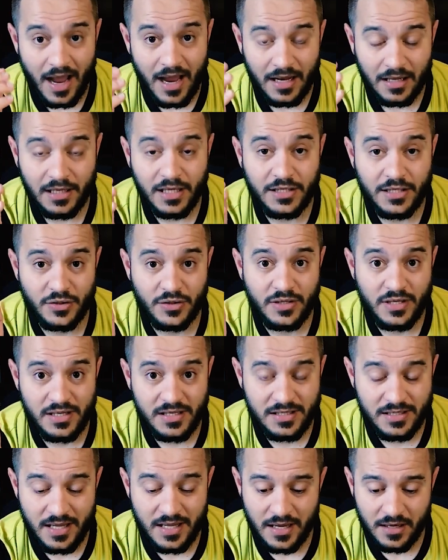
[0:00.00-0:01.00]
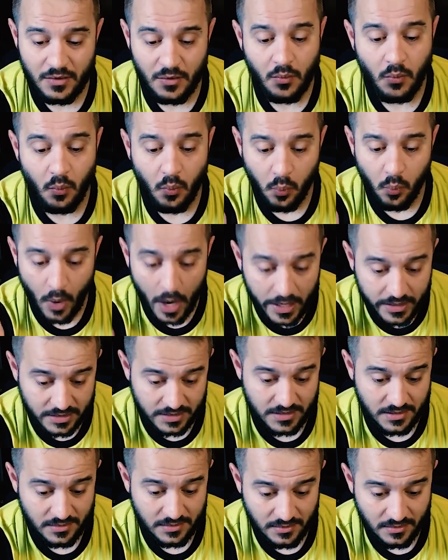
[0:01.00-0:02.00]
I literally said,
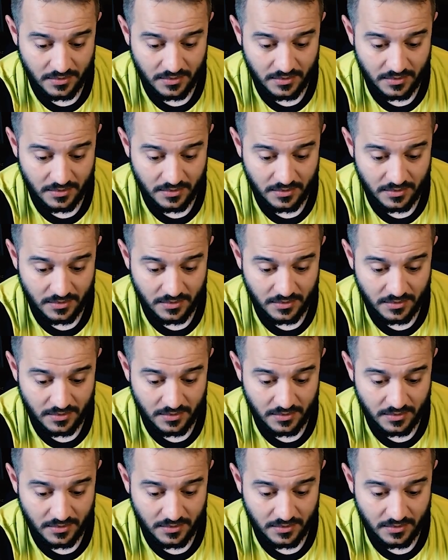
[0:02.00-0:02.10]
"What?"